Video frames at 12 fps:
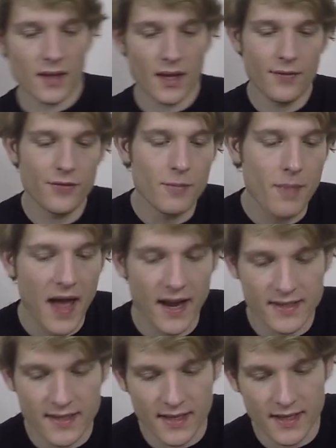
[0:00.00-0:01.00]
If you
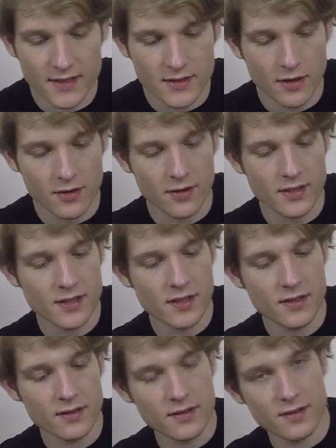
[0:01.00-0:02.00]
backed the
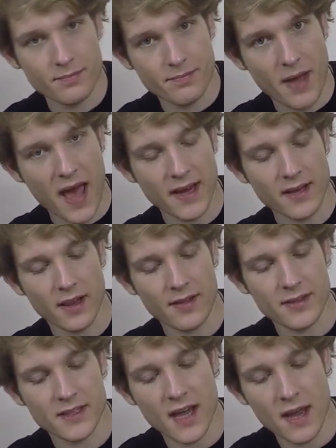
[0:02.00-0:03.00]
Kickstarter pack, you'll
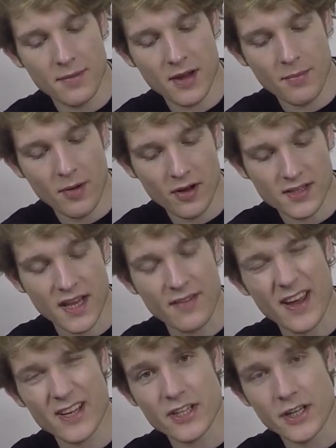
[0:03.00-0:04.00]
have the daimyo box. I've
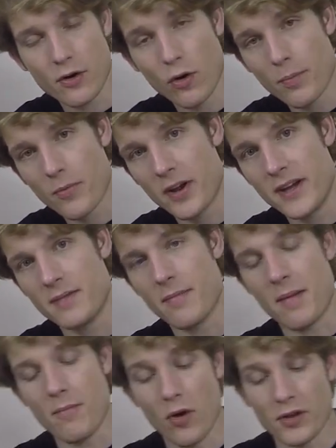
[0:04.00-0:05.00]
actually incorporated
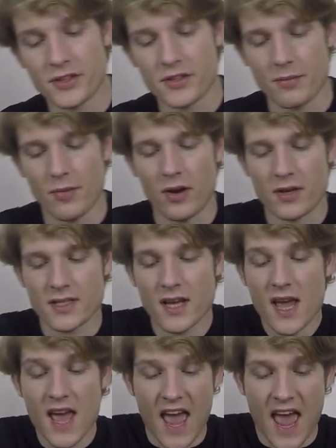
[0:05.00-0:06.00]
my Monster box
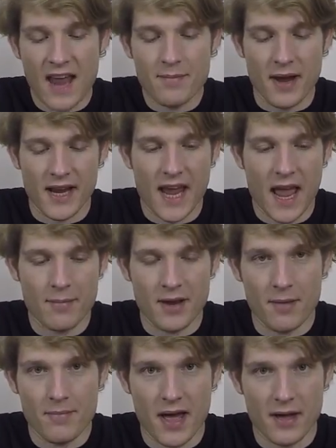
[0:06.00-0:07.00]
and my Kami
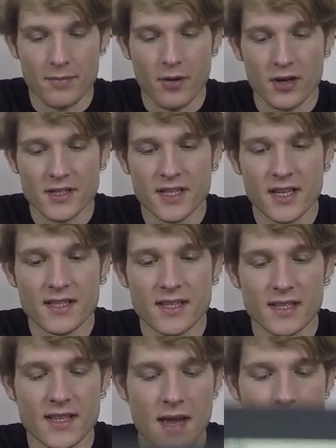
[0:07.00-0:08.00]
Unbound box into
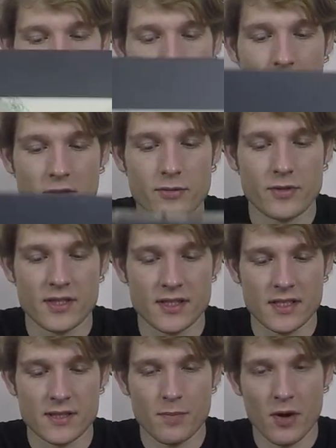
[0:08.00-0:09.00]
the daimyo box, which
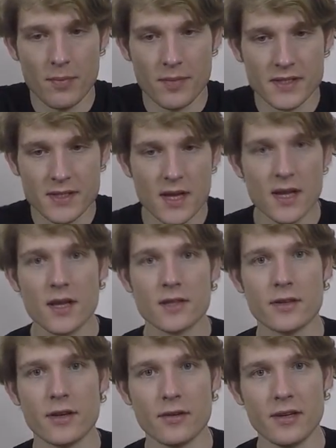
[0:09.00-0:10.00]
is its purpose,
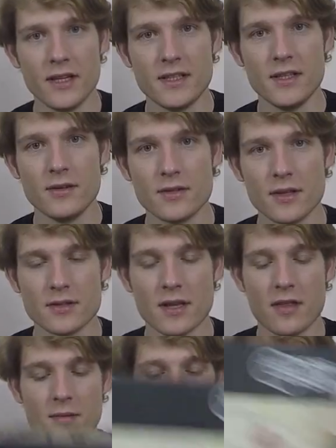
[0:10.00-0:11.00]
so I don't need to use those
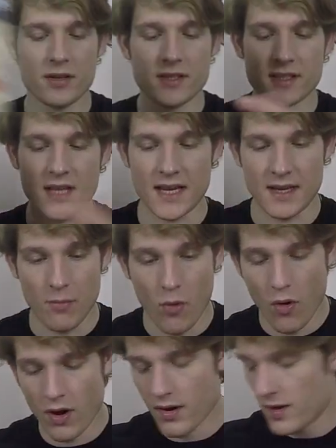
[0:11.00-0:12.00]
other boxes
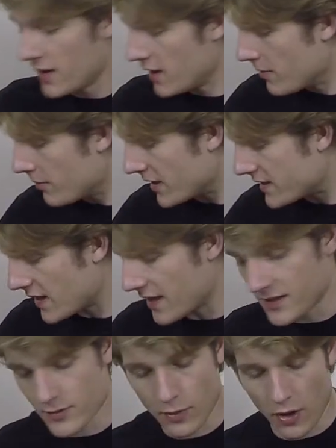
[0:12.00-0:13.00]
anymore. But
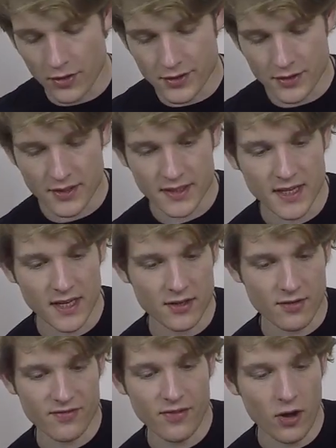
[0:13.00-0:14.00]
this will also contain
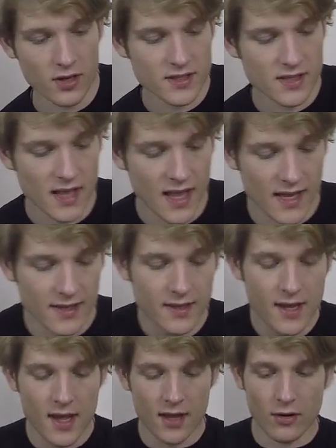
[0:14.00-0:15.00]
your Fox Clan
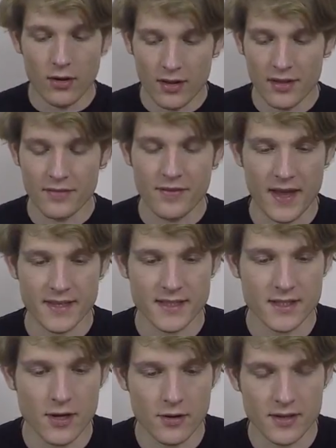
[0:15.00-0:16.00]
and all of the fancy
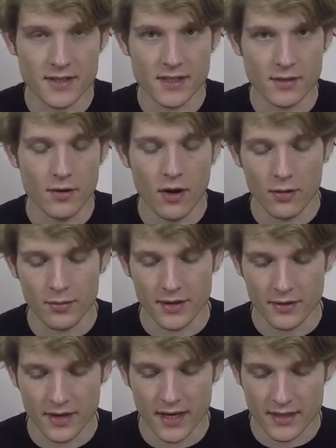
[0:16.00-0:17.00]
tokens that you got with
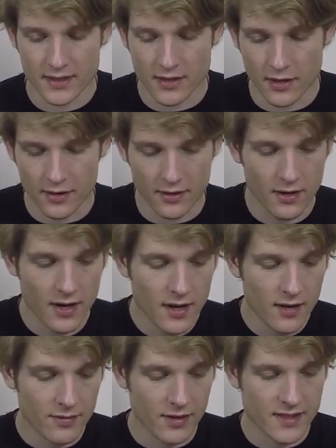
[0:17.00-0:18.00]
your Kickstarter.
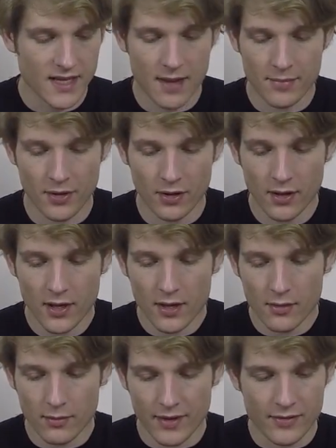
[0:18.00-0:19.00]
For example,
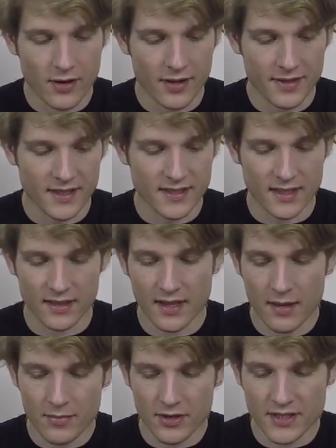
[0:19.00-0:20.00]
we've got these little
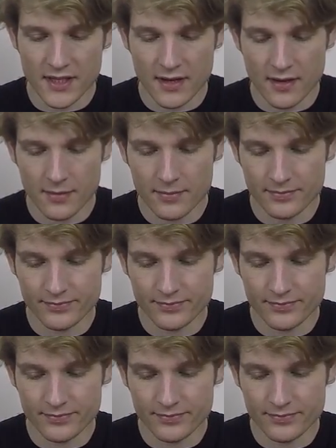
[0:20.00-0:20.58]
numbers here,